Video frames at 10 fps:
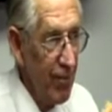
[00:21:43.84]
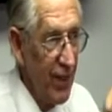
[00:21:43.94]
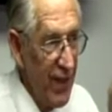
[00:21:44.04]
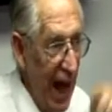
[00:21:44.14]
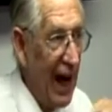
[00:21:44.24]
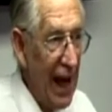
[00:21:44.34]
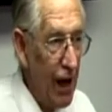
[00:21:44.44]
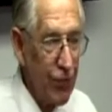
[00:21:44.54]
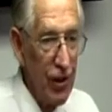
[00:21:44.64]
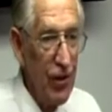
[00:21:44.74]
that
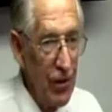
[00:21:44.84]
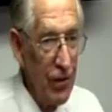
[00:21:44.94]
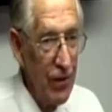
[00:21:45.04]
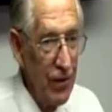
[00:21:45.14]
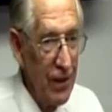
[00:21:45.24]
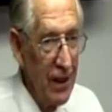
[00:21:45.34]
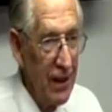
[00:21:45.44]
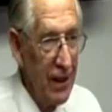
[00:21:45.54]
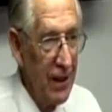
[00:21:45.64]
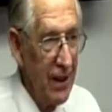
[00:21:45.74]
afternoon,
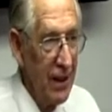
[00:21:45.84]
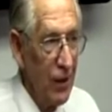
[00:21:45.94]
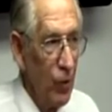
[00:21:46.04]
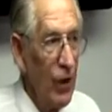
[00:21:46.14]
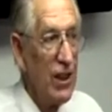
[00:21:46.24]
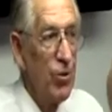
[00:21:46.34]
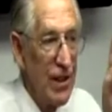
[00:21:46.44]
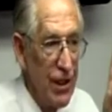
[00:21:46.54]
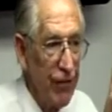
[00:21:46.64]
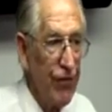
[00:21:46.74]
which
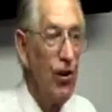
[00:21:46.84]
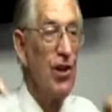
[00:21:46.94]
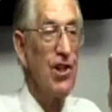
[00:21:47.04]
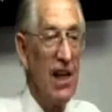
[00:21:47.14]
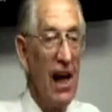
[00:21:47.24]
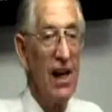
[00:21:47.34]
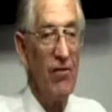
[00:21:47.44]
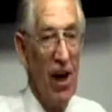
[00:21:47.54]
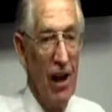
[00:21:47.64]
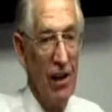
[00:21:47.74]
was the first day of
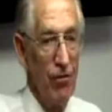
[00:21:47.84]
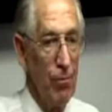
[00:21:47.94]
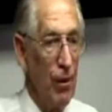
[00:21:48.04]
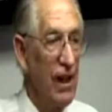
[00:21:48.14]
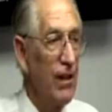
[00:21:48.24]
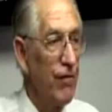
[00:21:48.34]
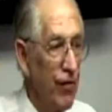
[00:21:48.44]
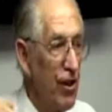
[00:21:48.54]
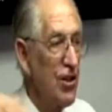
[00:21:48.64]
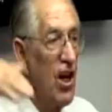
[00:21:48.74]
unleavened bread, the
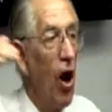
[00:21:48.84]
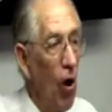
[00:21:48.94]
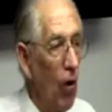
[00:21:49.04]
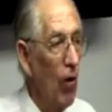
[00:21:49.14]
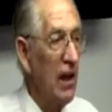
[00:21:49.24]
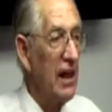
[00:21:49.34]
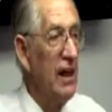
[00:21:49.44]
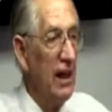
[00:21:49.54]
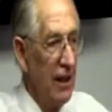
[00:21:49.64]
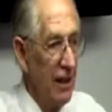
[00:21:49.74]
first holy
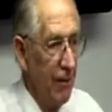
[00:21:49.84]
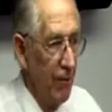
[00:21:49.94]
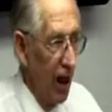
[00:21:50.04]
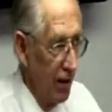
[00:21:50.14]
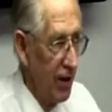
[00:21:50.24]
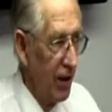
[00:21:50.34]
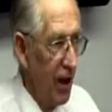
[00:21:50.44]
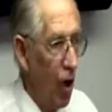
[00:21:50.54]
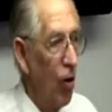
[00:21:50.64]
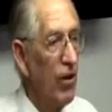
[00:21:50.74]

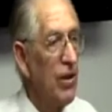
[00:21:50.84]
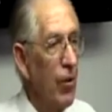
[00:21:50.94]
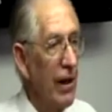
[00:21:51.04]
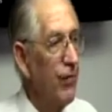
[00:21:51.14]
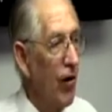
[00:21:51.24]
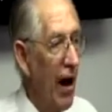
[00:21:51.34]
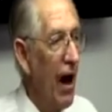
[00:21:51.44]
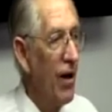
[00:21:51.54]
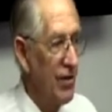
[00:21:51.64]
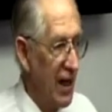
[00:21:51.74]
24
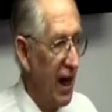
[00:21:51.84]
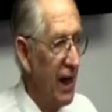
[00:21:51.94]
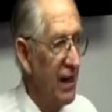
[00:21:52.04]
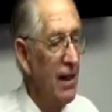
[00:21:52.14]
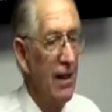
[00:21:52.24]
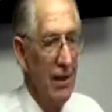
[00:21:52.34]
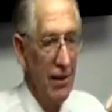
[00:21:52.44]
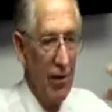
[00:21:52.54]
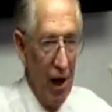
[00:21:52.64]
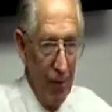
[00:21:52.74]
hours day,
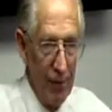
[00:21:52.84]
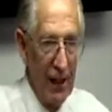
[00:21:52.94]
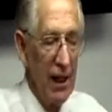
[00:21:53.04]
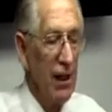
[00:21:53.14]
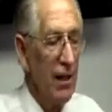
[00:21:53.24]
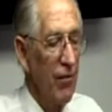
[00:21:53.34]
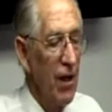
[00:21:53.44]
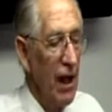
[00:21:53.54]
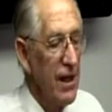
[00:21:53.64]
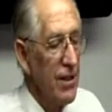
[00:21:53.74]
right? Beginning of
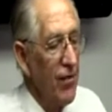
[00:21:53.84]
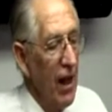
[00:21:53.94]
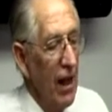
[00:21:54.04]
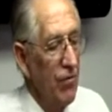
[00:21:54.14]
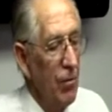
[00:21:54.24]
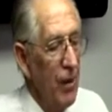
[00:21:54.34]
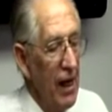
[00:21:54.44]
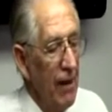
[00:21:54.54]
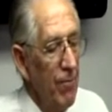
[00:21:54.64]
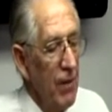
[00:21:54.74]
days of unleavened
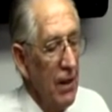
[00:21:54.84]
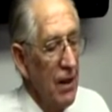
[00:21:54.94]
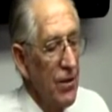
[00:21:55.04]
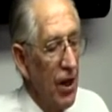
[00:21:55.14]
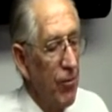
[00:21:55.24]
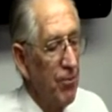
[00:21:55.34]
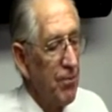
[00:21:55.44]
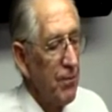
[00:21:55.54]
bread. So